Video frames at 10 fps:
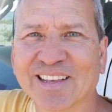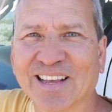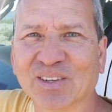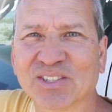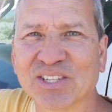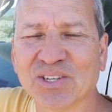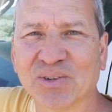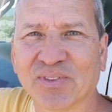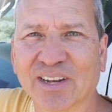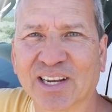I'll see
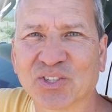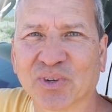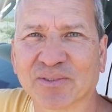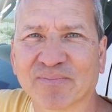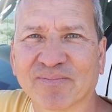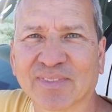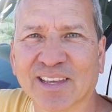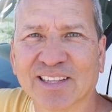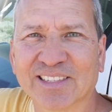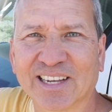you in the next one.
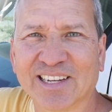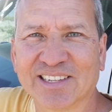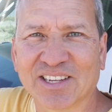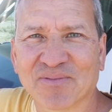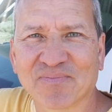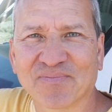Take it easy.